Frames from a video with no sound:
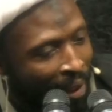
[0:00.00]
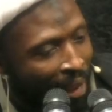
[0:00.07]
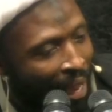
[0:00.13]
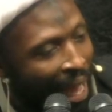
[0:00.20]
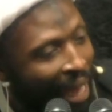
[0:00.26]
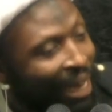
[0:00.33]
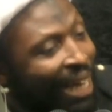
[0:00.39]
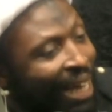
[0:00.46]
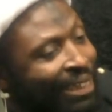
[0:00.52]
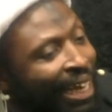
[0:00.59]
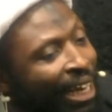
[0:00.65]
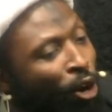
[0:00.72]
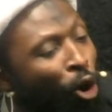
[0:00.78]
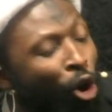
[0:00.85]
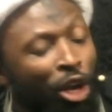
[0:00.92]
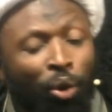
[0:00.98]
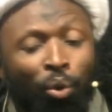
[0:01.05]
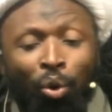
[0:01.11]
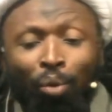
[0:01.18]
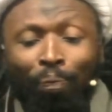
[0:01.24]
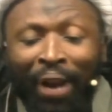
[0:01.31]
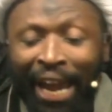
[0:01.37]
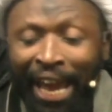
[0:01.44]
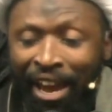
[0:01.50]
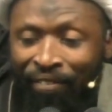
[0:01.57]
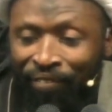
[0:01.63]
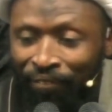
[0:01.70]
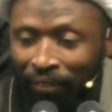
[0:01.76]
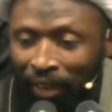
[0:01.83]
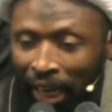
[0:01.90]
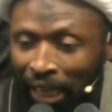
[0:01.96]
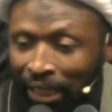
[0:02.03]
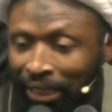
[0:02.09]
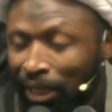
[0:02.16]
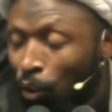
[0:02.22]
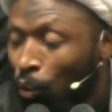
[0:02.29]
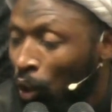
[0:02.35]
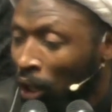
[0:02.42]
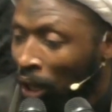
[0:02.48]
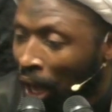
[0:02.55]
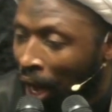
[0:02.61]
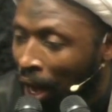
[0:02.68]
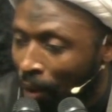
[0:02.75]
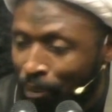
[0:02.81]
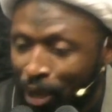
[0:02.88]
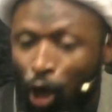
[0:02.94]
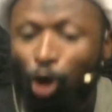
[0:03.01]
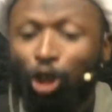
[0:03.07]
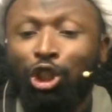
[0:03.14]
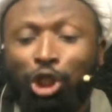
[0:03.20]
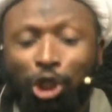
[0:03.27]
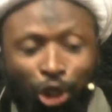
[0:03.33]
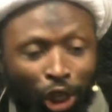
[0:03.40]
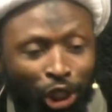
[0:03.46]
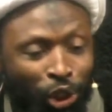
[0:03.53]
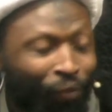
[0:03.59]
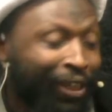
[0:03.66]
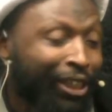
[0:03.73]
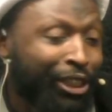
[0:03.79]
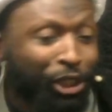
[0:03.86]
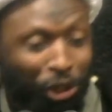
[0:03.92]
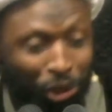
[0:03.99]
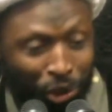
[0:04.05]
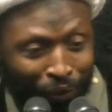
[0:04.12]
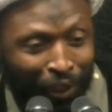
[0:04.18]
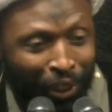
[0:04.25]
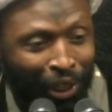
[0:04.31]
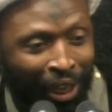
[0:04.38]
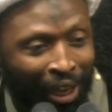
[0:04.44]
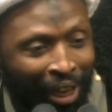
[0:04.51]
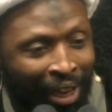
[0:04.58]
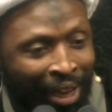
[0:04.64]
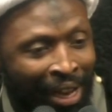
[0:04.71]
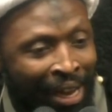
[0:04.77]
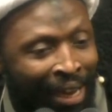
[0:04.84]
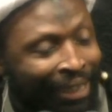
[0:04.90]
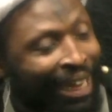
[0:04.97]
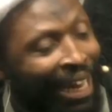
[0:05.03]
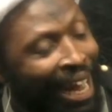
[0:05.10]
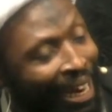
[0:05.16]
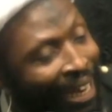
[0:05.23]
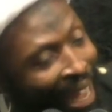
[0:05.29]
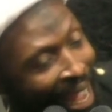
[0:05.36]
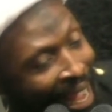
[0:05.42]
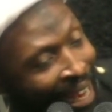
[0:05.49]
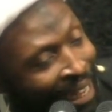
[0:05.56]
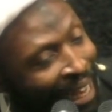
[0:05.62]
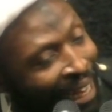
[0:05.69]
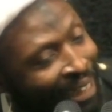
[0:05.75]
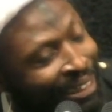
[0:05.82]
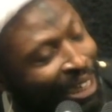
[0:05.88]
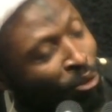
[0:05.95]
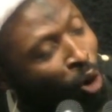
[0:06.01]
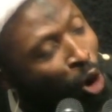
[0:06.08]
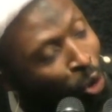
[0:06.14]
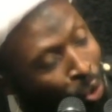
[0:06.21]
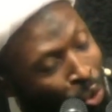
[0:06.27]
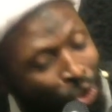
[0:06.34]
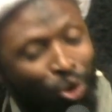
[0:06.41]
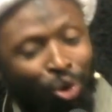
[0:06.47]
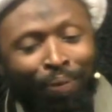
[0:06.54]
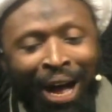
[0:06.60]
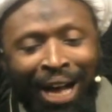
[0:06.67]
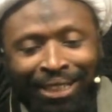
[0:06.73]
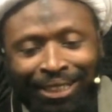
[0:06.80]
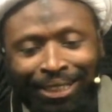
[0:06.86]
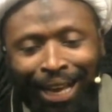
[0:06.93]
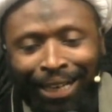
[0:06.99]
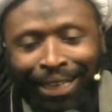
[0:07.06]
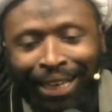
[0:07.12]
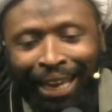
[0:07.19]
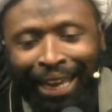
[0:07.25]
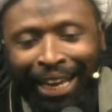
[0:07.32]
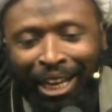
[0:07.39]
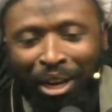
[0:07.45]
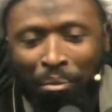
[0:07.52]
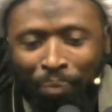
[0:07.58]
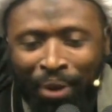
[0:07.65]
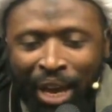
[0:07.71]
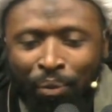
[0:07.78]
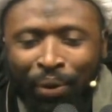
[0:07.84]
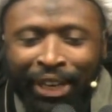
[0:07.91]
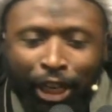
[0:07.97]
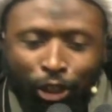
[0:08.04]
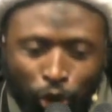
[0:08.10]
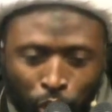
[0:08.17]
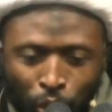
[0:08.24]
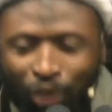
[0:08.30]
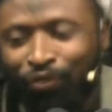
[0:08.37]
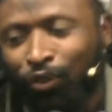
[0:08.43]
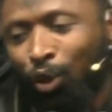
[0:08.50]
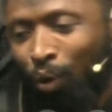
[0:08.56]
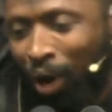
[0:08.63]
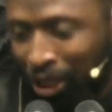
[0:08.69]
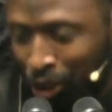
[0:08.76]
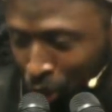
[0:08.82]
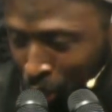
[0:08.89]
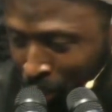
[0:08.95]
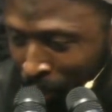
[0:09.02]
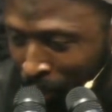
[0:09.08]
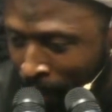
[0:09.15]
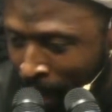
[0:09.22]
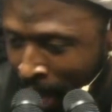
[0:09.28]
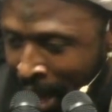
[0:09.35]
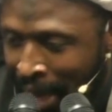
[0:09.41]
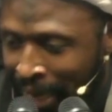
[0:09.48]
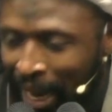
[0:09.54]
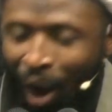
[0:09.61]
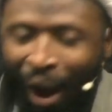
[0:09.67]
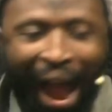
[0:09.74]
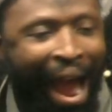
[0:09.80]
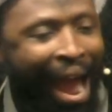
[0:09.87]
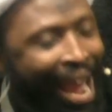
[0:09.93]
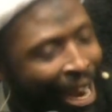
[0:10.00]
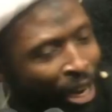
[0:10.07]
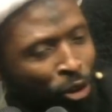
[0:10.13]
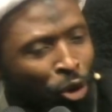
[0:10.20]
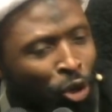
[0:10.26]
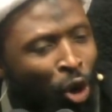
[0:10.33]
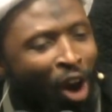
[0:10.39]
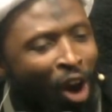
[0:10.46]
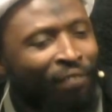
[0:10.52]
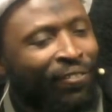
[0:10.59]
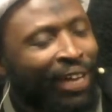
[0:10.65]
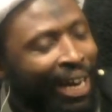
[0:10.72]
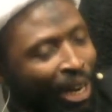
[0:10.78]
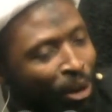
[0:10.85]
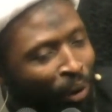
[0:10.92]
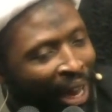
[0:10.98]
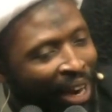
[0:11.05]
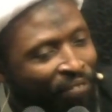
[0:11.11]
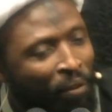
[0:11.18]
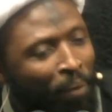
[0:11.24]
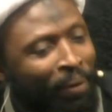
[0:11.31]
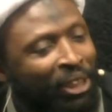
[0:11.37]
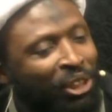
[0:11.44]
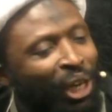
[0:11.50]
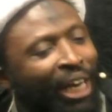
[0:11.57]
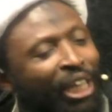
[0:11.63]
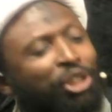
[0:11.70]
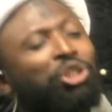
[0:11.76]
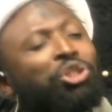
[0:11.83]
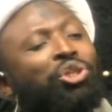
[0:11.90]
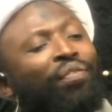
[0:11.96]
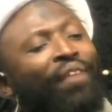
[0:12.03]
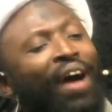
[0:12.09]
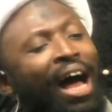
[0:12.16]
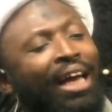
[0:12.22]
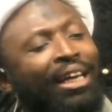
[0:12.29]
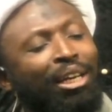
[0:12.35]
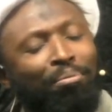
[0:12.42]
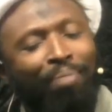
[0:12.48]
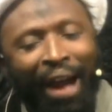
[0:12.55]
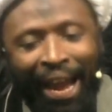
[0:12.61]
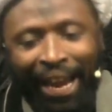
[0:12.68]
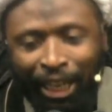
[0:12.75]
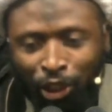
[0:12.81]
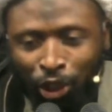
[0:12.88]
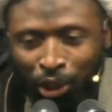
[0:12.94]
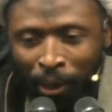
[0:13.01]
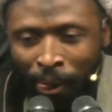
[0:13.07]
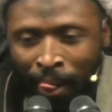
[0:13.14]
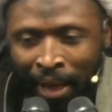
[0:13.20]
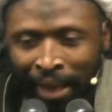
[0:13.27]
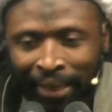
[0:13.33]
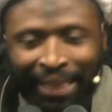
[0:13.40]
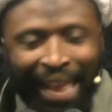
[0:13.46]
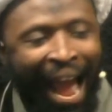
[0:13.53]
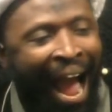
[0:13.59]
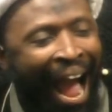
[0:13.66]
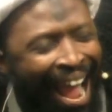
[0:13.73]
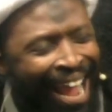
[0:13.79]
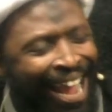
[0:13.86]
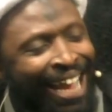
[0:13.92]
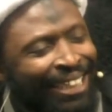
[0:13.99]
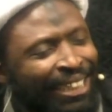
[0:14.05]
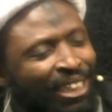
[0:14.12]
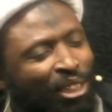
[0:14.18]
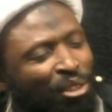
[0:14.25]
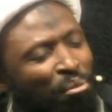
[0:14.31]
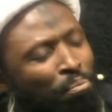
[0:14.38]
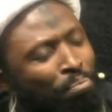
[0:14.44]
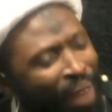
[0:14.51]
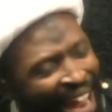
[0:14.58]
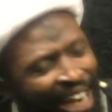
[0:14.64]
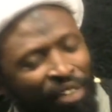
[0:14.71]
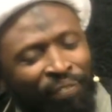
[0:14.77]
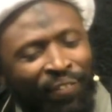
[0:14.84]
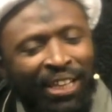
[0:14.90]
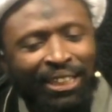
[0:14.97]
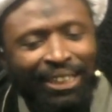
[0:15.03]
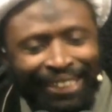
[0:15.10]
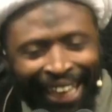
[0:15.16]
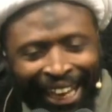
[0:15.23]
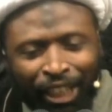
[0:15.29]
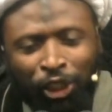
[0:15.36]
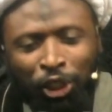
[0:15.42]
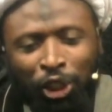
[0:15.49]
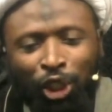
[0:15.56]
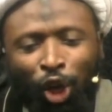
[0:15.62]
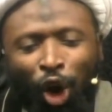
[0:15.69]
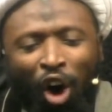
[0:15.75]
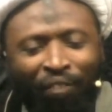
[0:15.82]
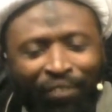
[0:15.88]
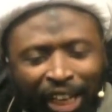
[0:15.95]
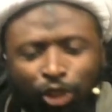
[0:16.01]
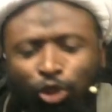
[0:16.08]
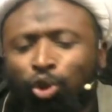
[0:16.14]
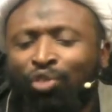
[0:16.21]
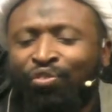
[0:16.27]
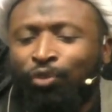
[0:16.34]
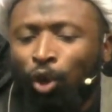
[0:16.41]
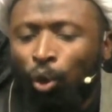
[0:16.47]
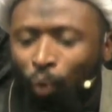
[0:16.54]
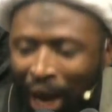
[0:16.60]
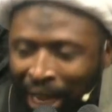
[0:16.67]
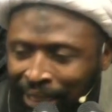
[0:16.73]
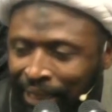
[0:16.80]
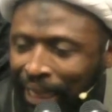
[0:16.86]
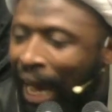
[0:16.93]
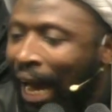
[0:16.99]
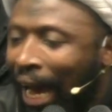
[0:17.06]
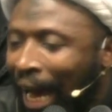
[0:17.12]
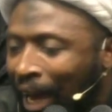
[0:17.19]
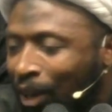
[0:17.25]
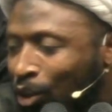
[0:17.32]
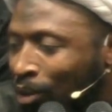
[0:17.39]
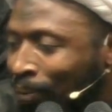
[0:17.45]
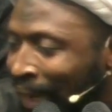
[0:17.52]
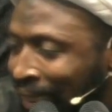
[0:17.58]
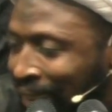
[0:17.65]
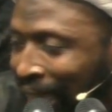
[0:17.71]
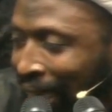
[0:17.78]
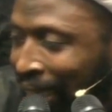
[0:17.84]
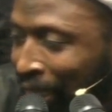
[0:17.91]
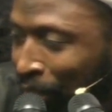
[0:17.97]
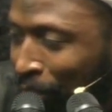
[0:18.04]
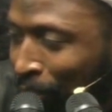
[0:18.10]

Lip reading: Allah said, oh, you who believe, ittaqullah, be conscious of the teachings of Allah. Then at the end, Allah said, wakunu ma'as sadiqin, be with the truthful ones. Now, I and you know very well from the traditions of Ahlul Bayt, the highest manifestation of the truthful ones are Ahlul Bayt alayhi.